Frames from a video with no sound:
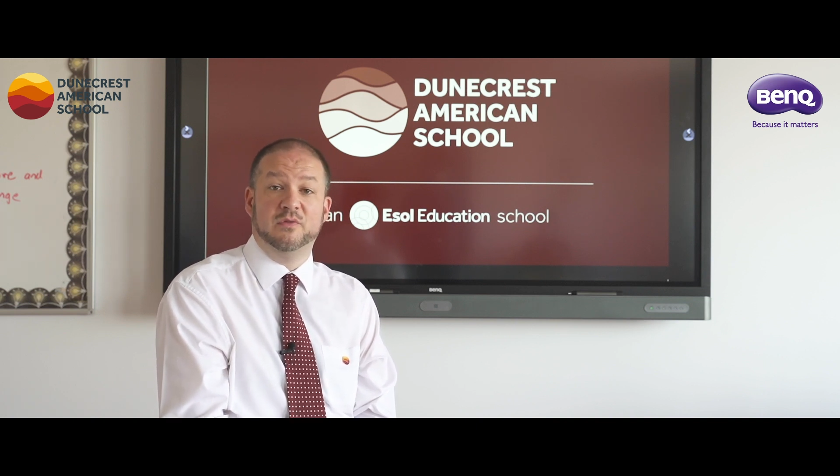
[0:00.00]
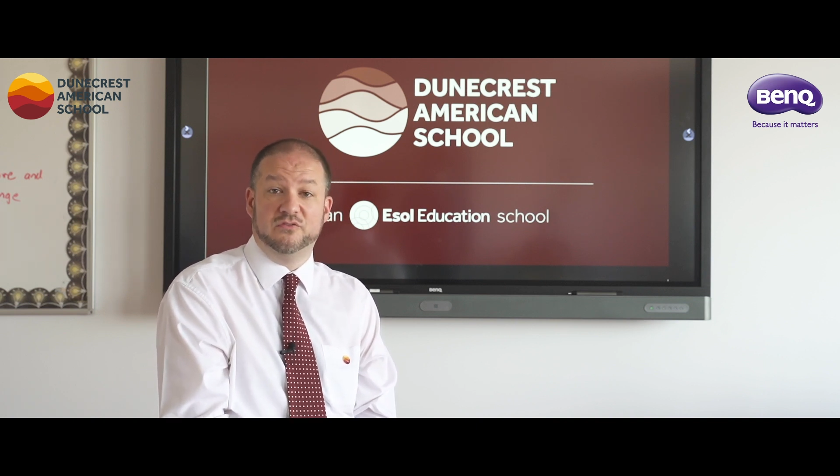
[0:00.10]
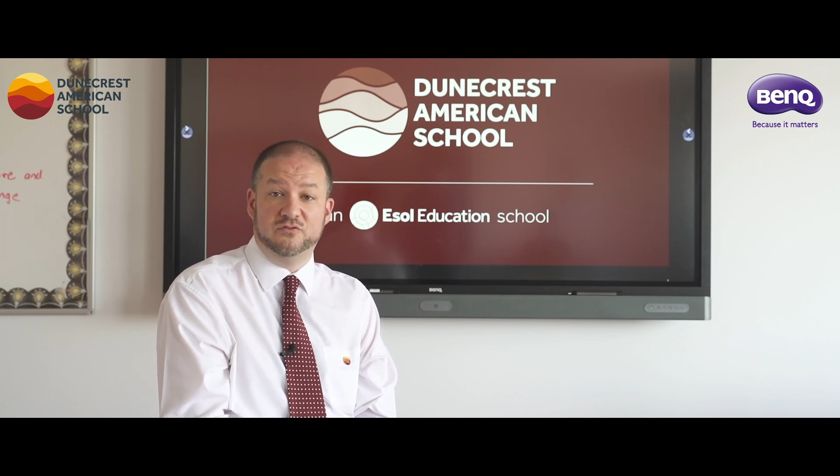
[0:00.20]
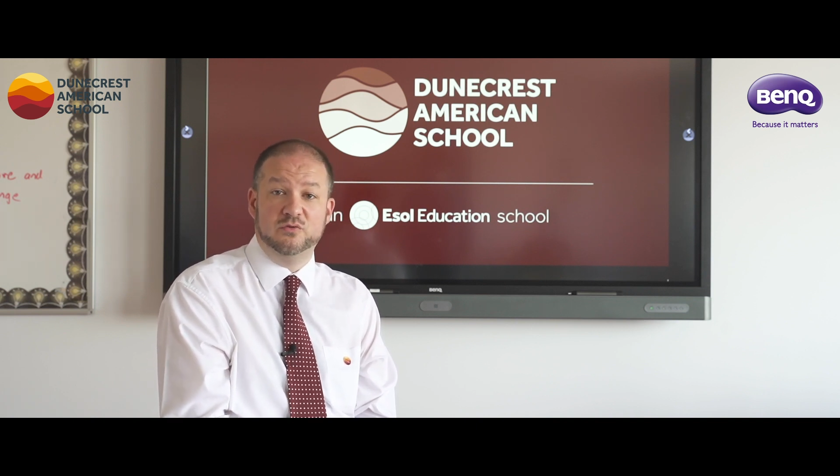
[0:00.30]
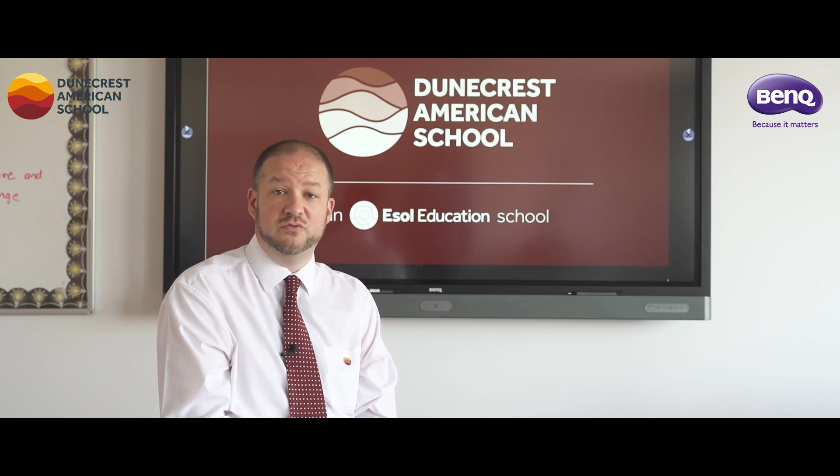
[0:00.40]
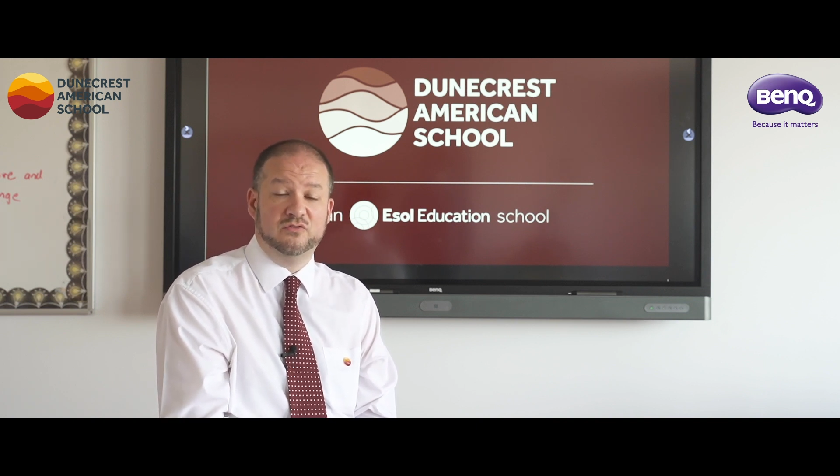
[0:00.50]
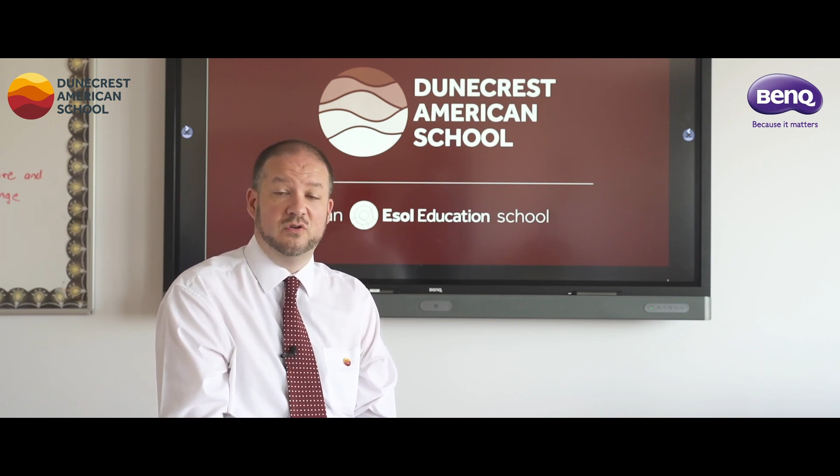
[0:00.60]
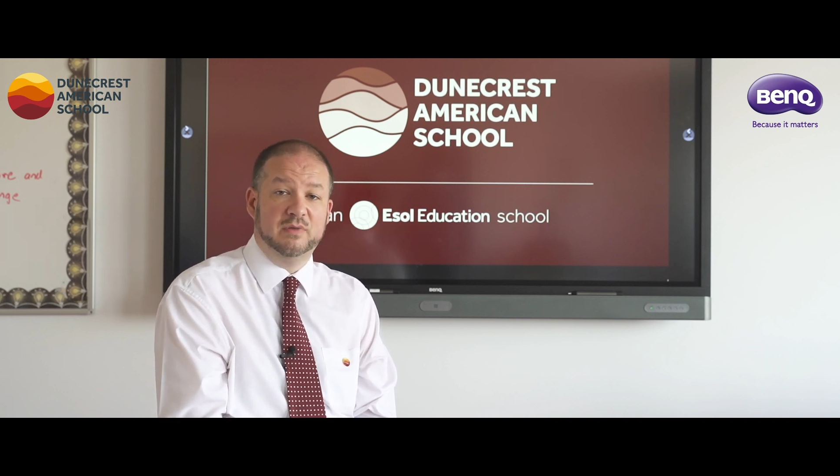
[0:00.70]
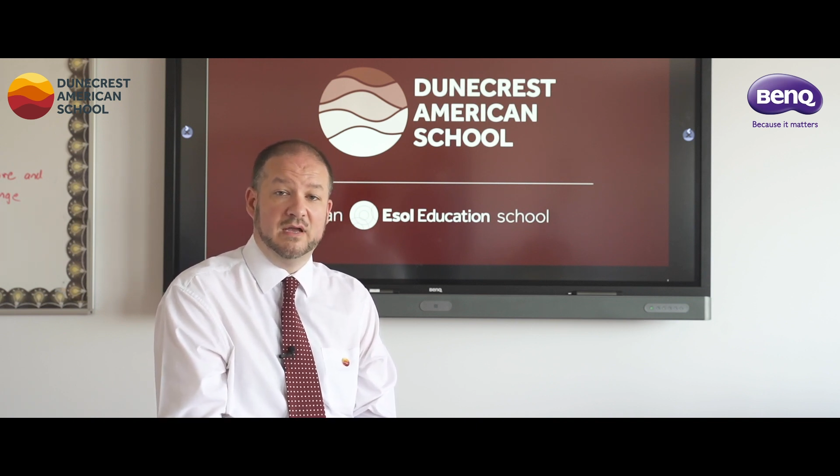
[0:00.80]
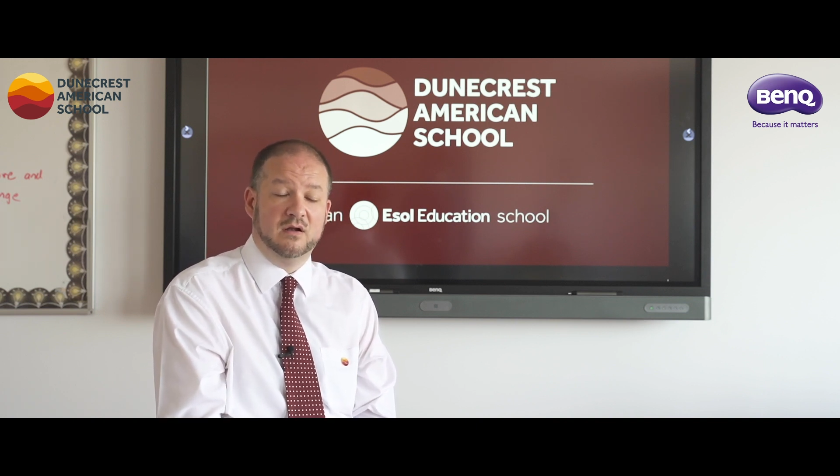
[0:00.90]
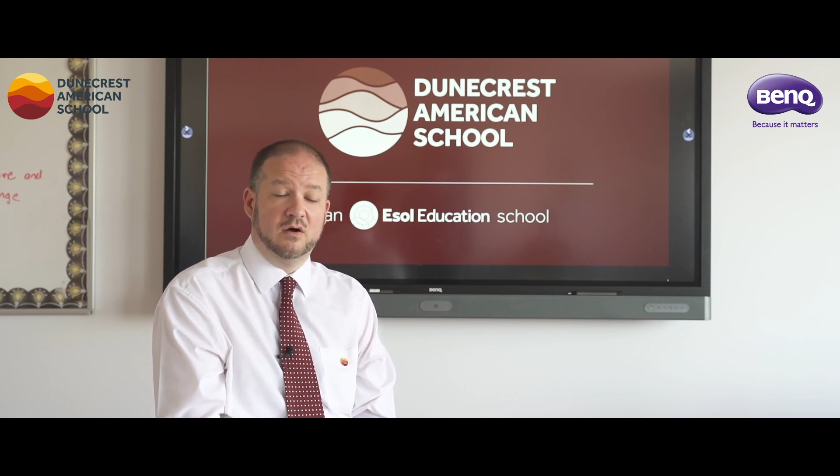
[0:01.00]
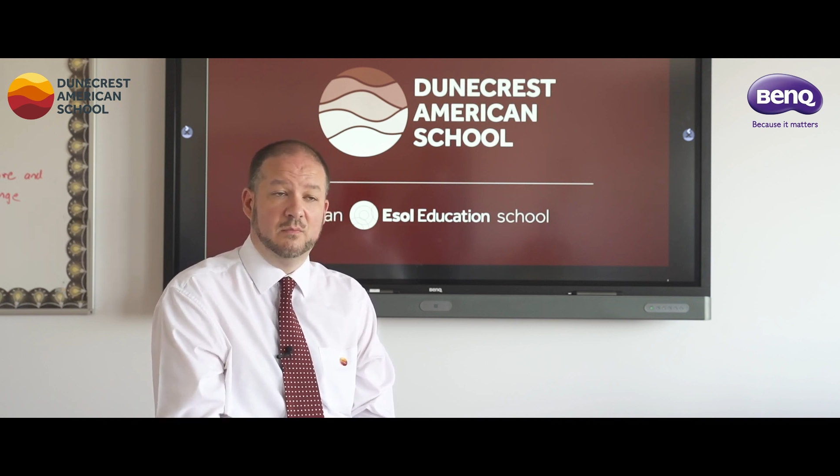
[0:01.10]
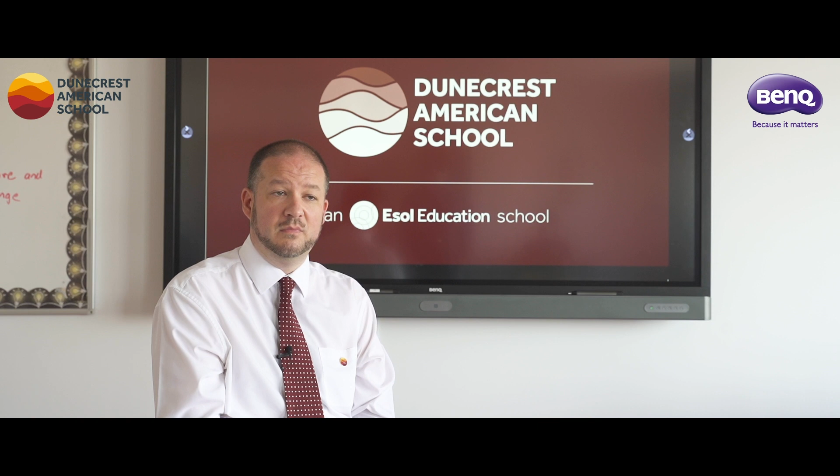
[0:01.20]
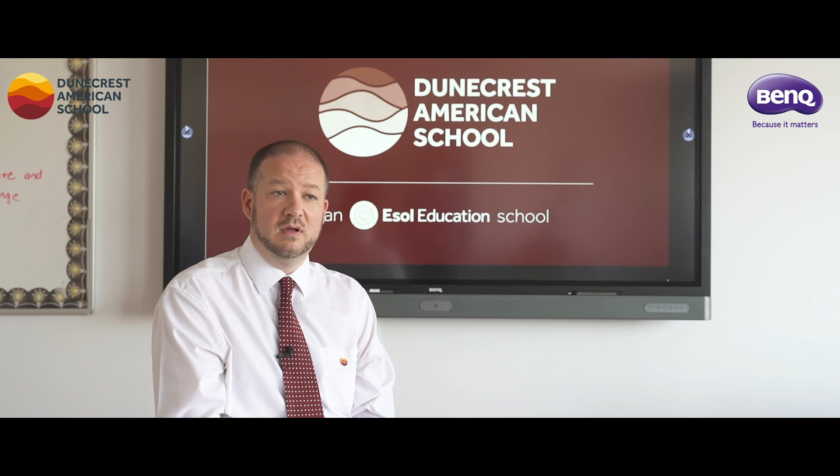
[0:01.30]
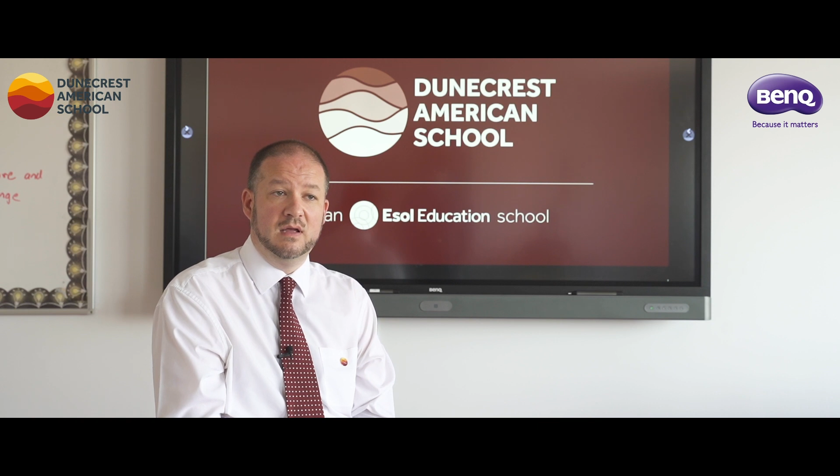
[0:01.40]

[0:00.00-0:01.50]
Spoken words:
of the students could be at home.